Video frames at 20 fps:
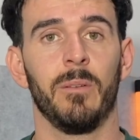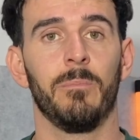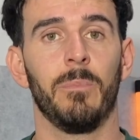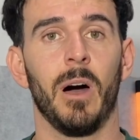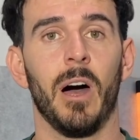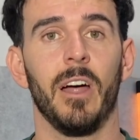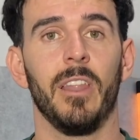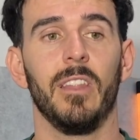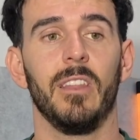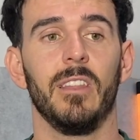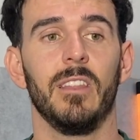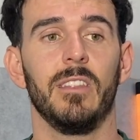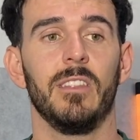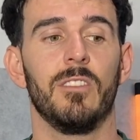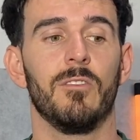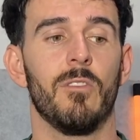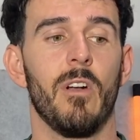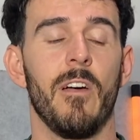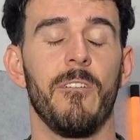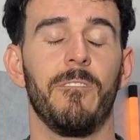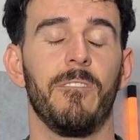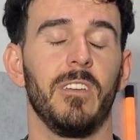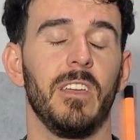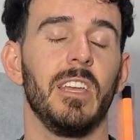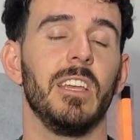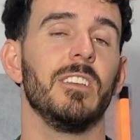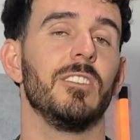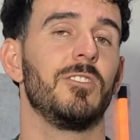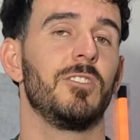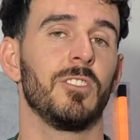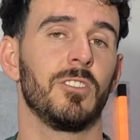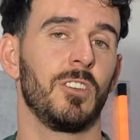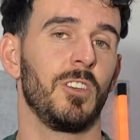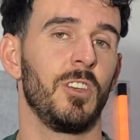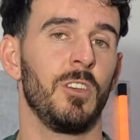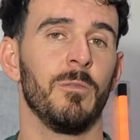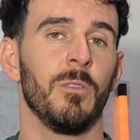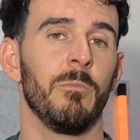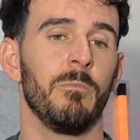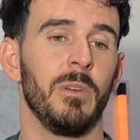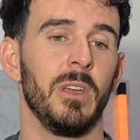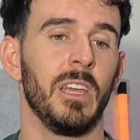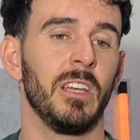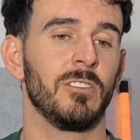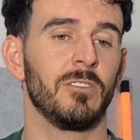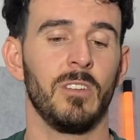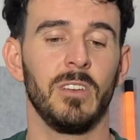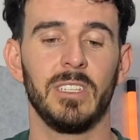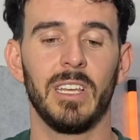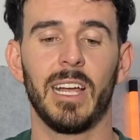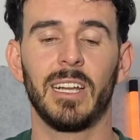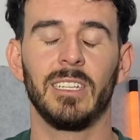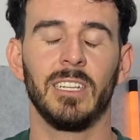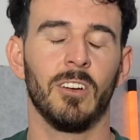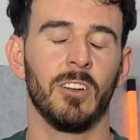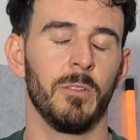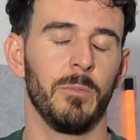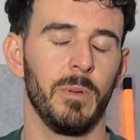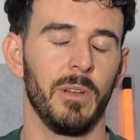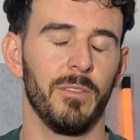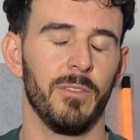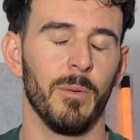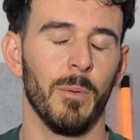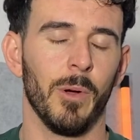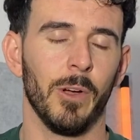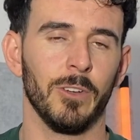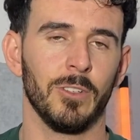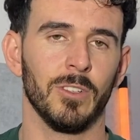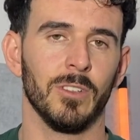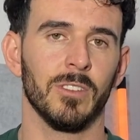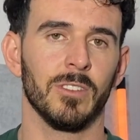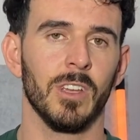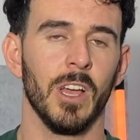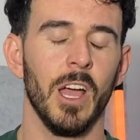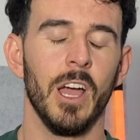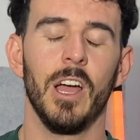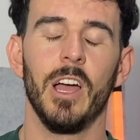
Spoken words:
but the ref is just a human being, so he's acting on a bit of emotions.